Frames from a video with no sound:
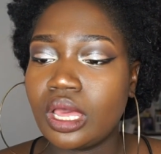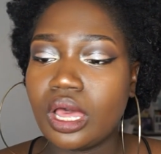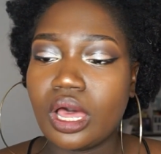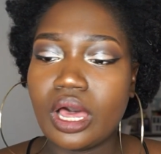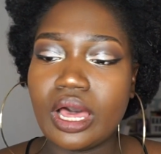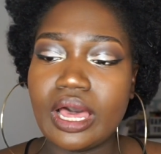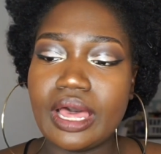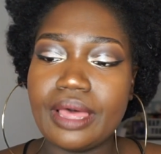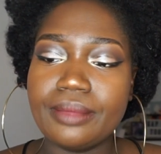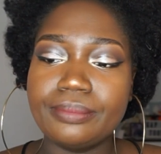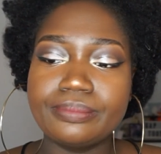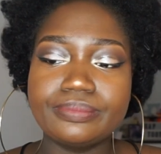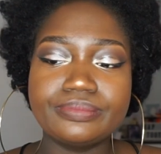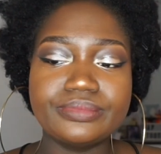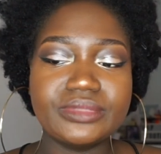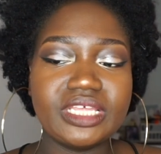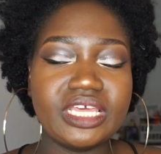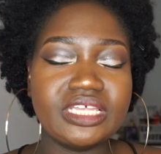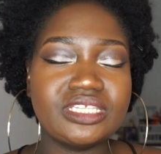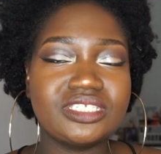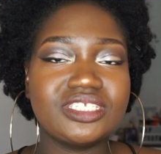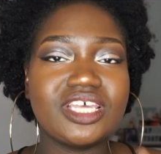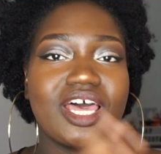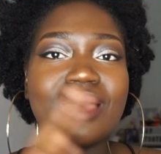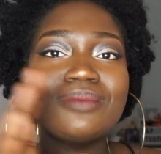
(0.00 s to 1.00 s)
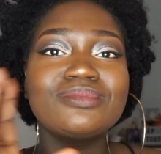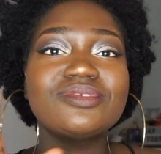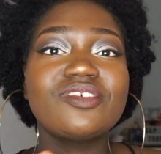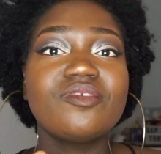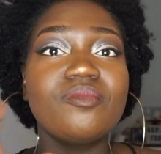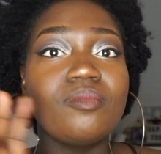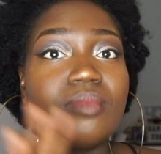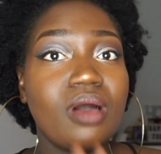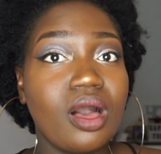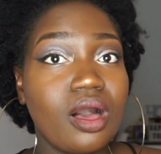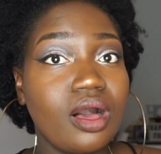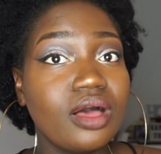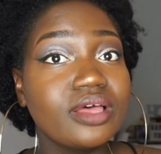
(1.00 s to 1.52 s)
In terms of
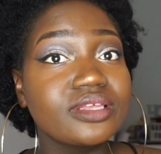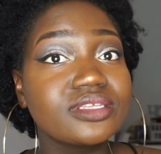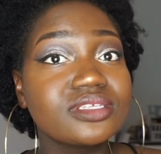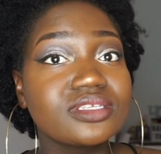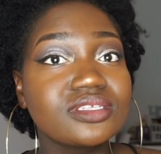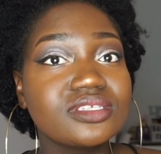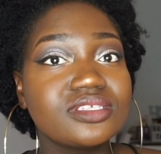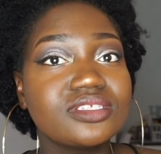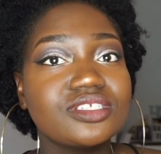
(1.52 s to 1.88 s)
masks,